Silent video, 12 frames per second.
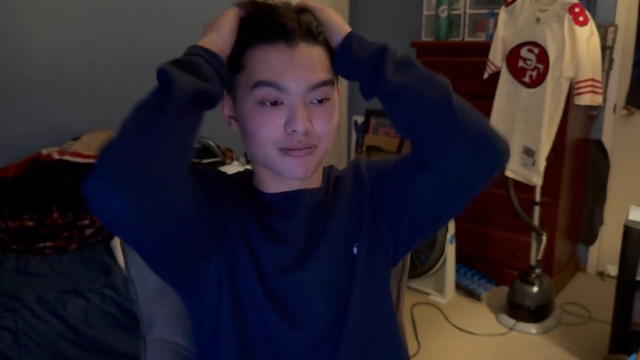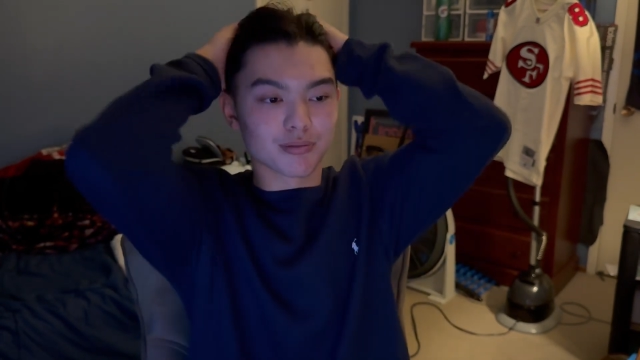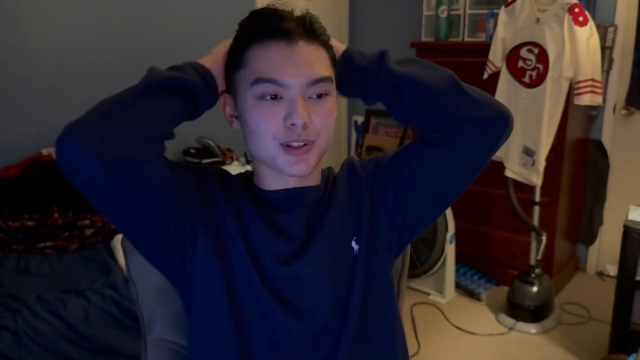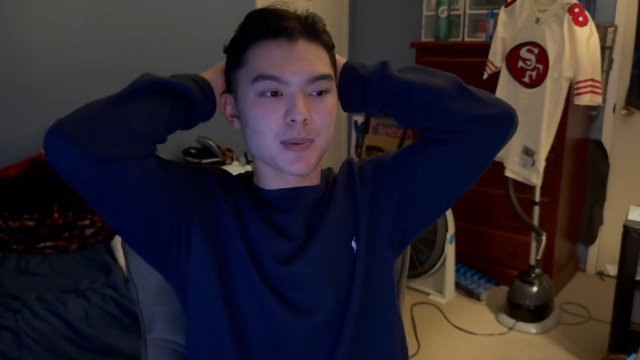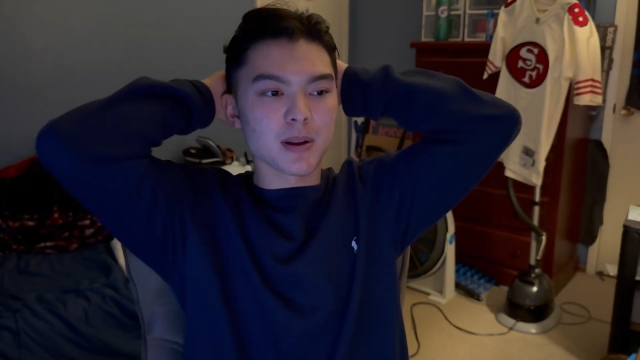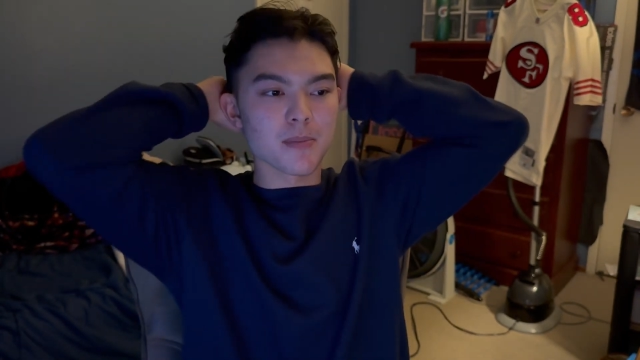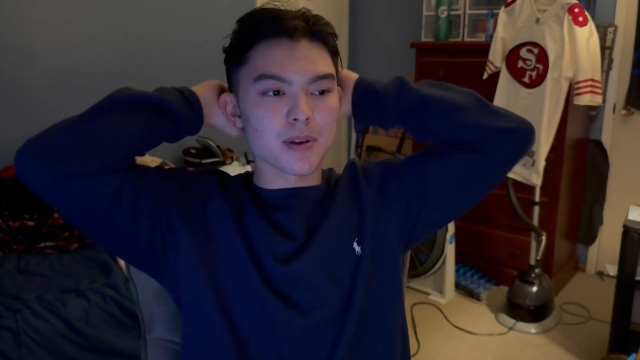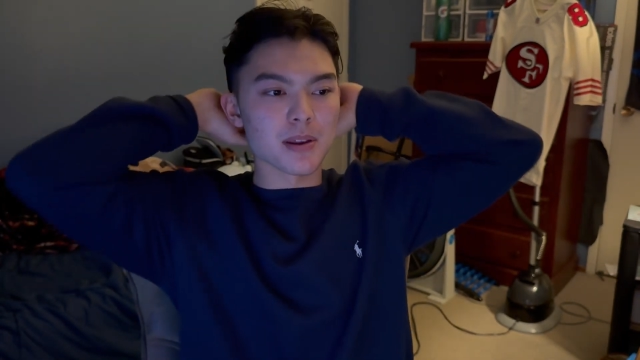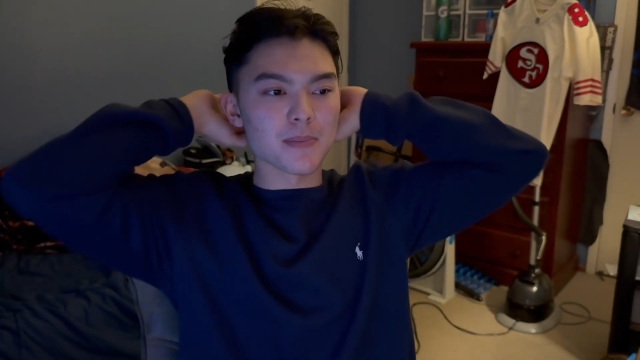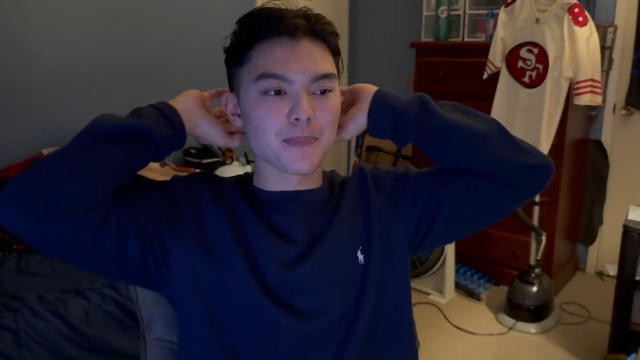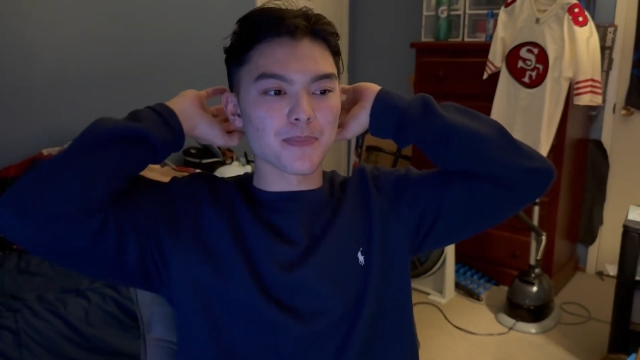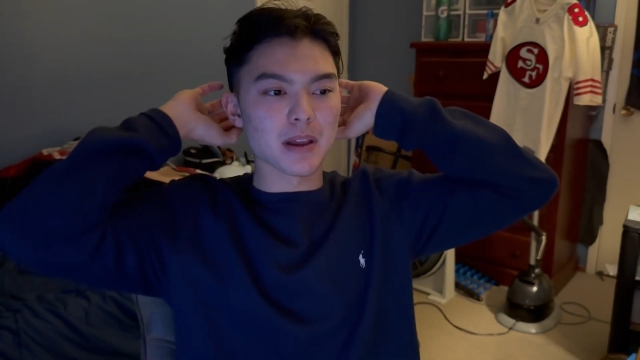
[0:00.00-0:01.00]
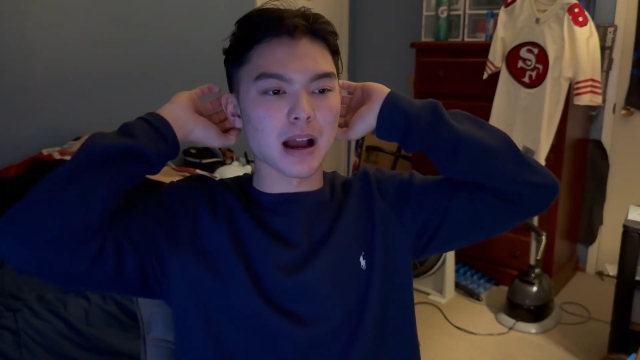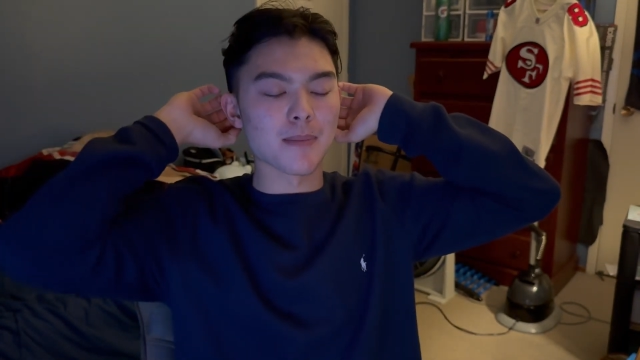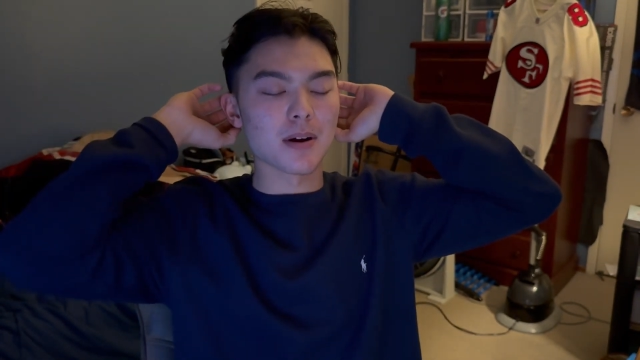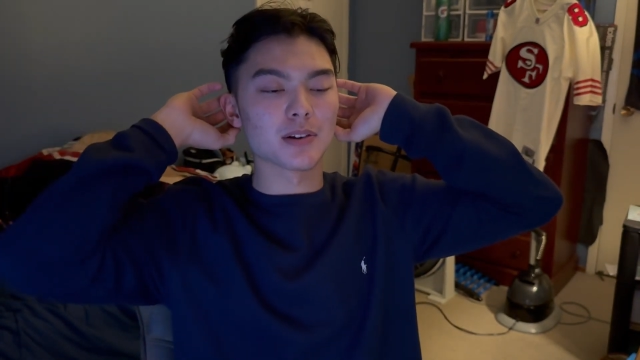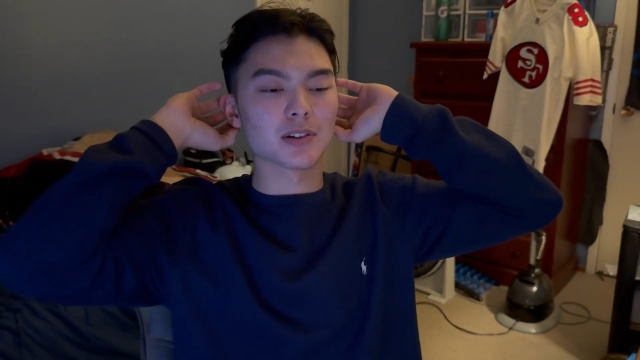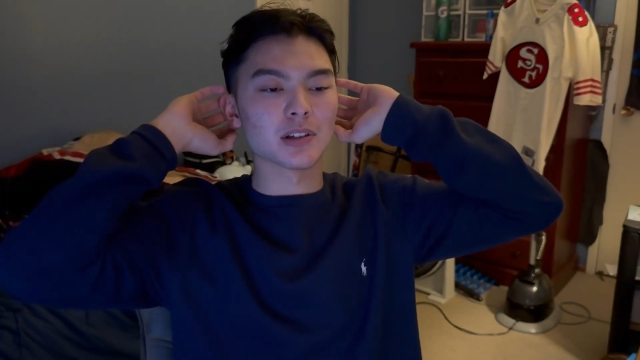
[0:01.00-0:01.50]
it's been a minute. I'm
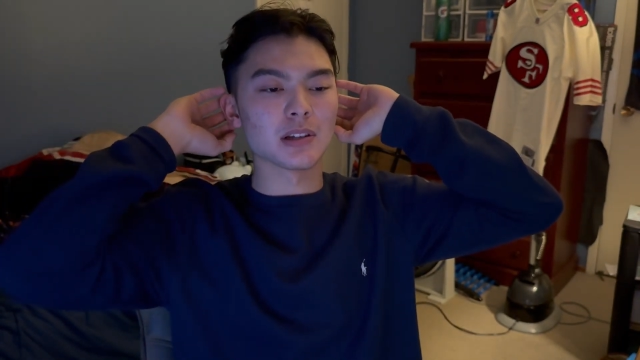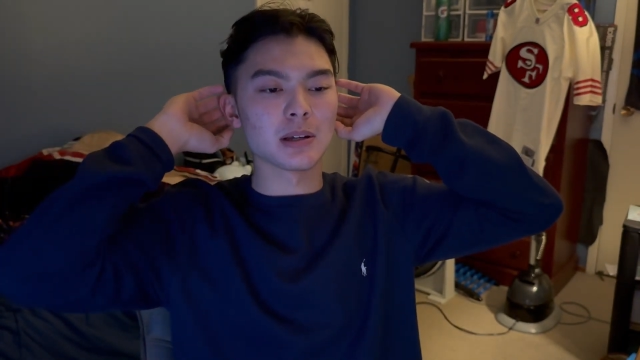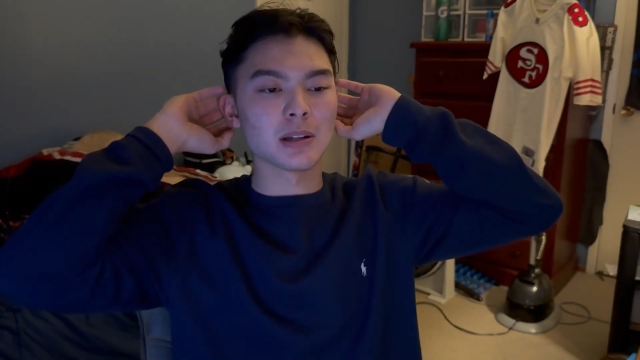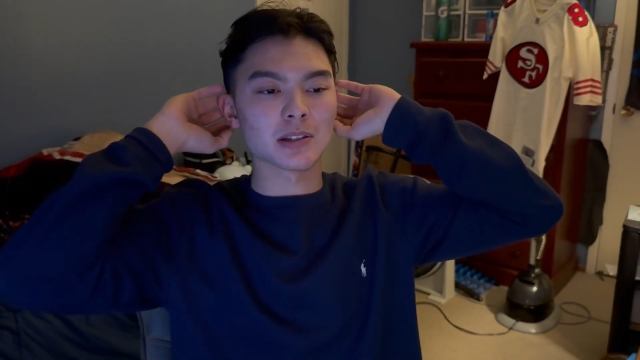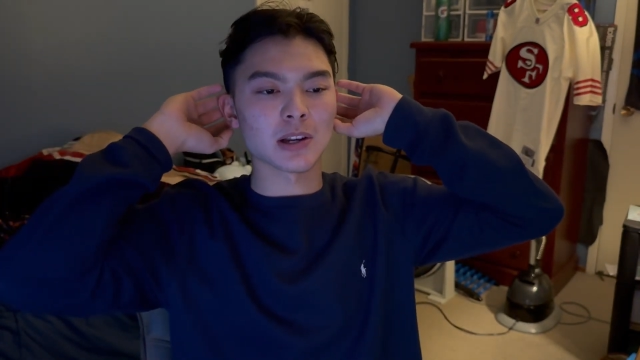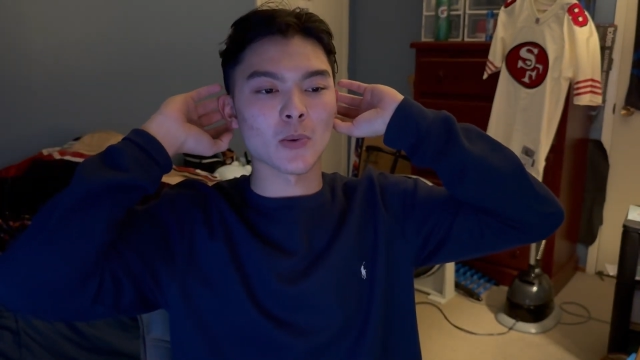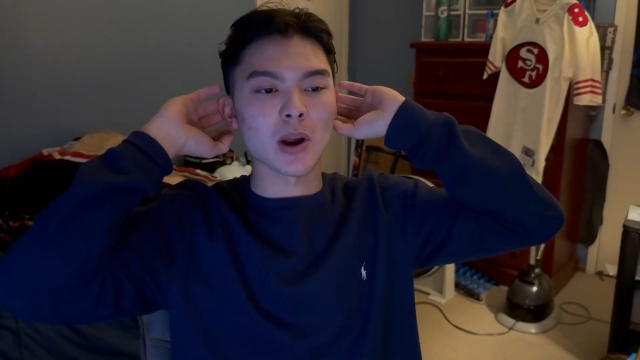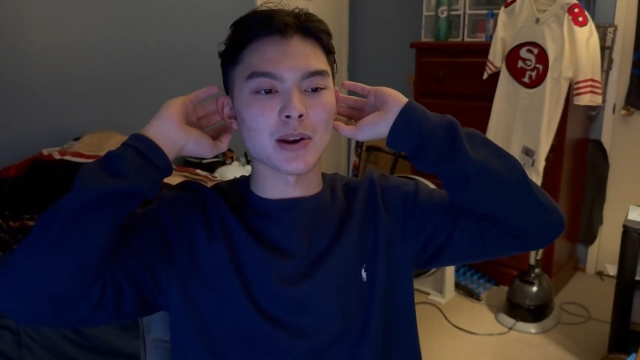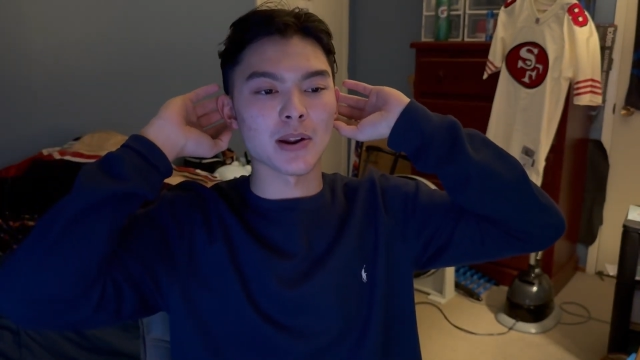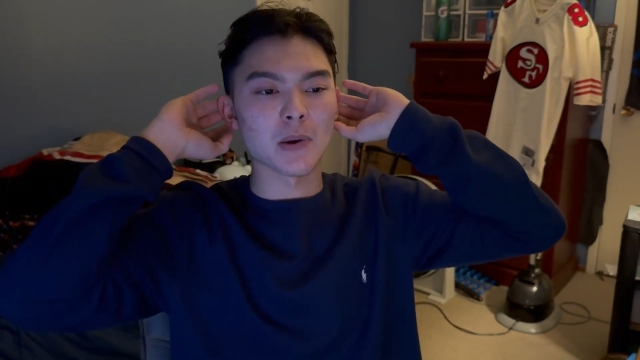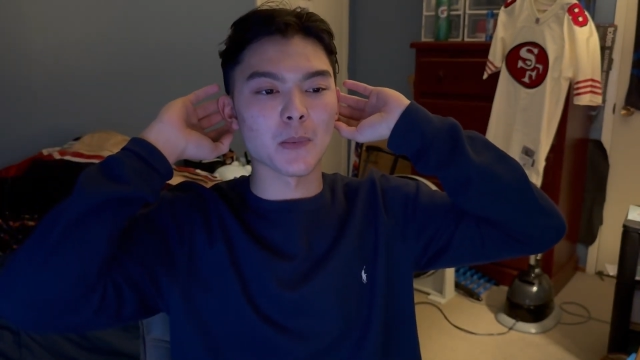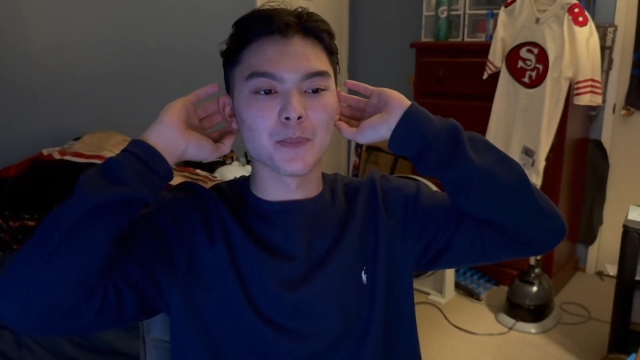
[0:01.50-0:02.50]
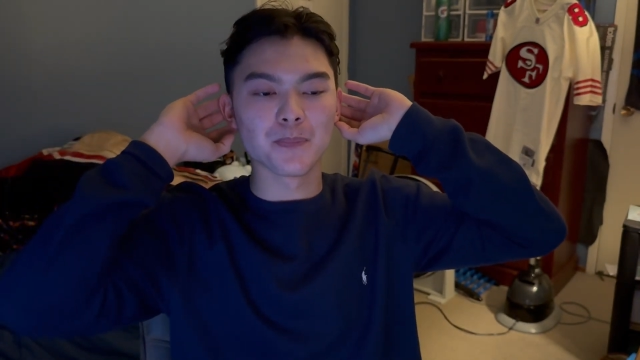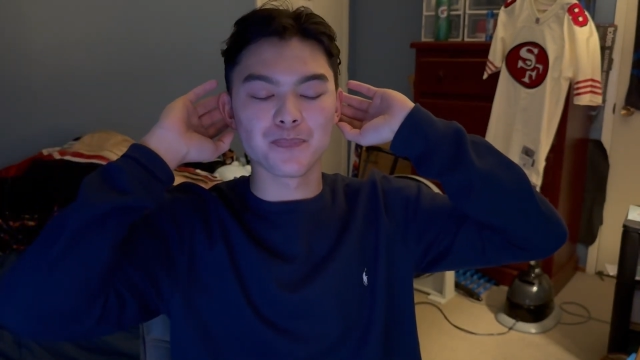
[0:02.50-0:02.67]
honestly gonna say right now,